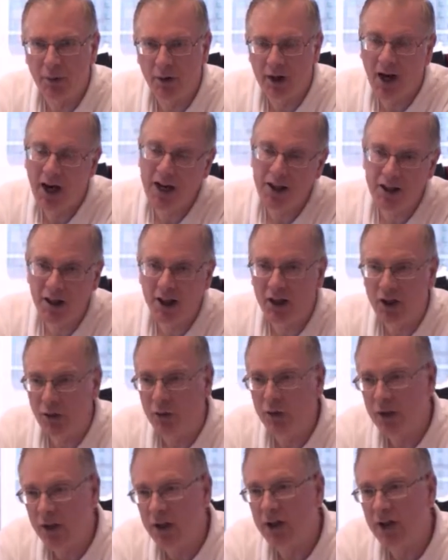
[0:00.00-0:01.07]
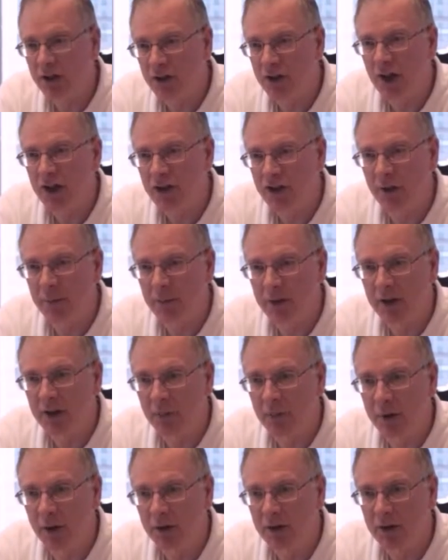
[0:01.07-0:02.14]
but I think you need to say something
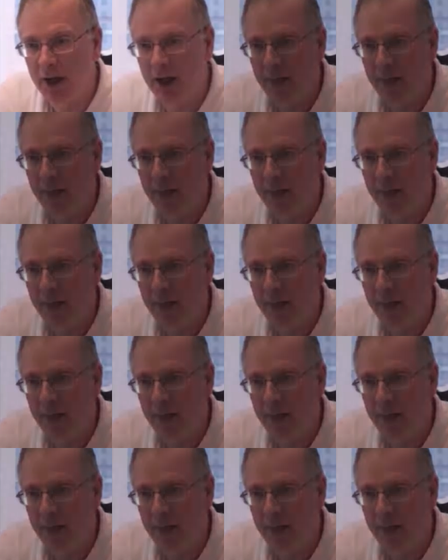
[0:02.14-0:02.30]
about